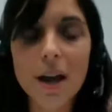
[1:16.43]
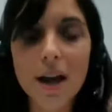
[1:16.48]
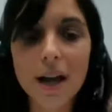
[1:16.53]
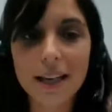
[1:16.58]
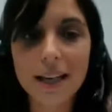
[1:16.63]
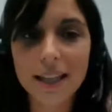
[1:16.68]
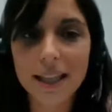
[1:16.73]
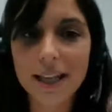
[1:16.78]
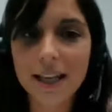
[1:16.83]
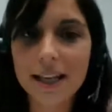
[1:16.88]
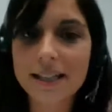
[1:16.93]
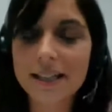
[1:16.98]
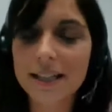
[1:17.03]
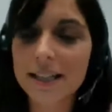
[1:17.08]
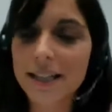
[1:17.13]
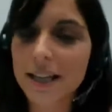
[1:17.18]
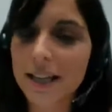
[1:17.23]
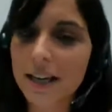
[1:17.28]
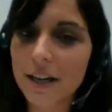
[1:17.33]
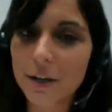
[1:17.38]
Linda
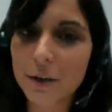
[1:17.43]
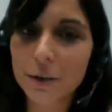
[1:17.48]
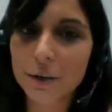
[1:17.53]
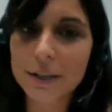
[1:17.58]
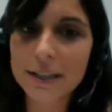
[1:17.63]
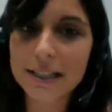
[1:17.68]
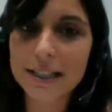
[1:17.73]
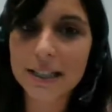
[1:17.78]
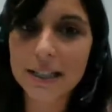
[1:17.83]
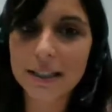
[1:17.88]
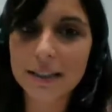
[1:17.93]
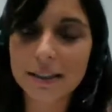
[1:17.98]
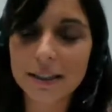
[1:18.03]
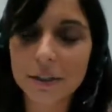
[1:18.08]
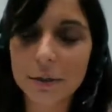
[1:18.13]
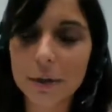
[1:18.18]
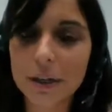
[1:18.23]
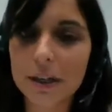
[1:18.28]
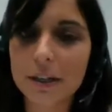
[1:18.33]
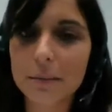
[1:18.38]
Castañeda holds a
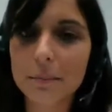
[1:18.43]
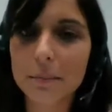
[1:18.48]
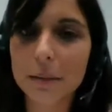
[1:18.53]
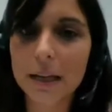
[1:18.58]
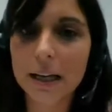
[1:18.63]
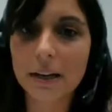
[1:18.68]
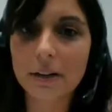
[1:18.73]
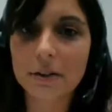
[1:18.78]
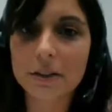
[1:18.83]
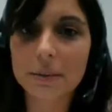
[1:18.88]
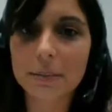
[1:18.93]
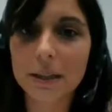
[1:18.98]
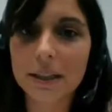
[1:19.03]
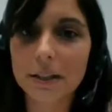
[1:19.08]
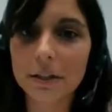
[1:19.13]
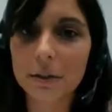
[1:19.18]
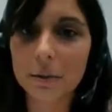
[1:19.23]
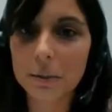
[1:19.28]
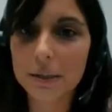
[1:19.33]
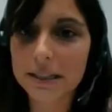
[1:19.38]
degree in pedagogy by the
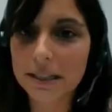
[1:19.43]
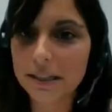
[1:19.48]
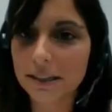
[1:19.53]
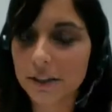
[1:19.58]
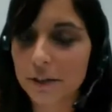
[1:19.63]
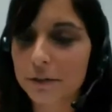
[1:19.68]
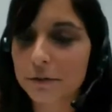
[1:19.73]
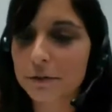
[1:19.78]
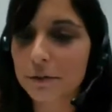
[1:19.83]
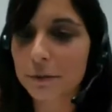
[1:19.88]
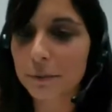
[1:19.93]
University of